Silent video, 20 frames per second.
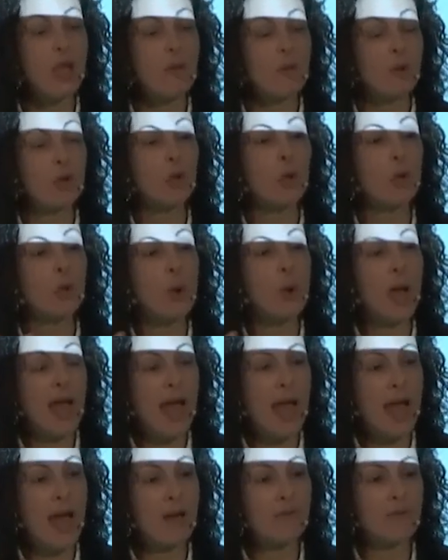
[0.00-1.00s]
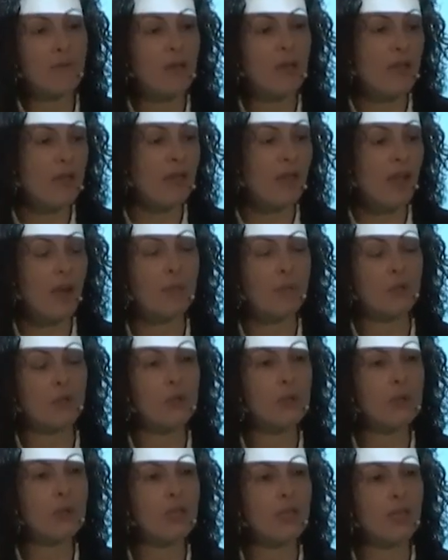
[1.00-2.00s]
but who have the
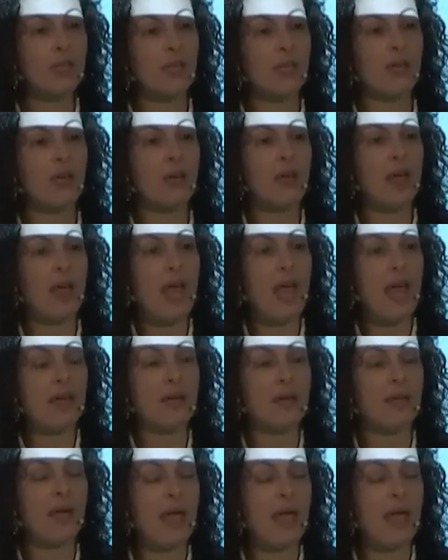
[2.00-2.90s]
opportunity uh, and,